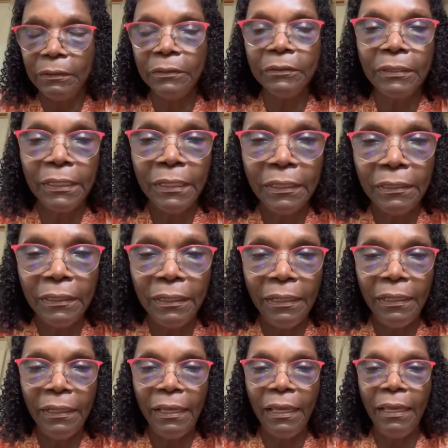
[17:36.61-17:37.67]
good
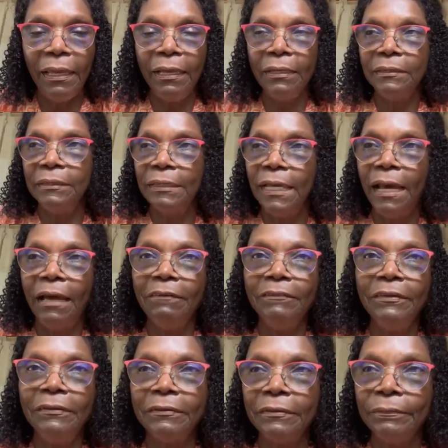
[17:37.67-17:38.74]
kidney, and
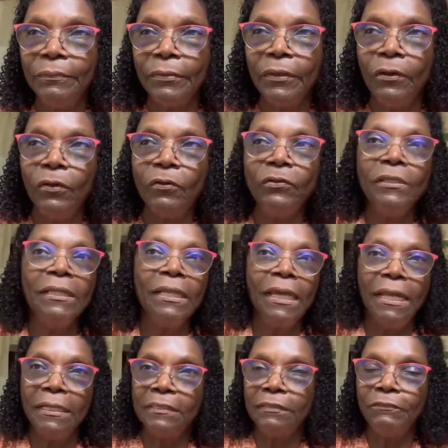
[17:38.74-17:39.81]
have it only
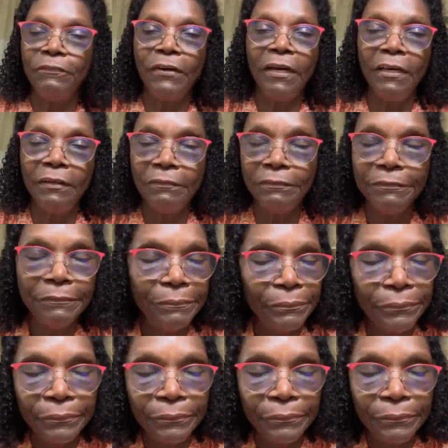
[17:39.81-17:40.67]
last 5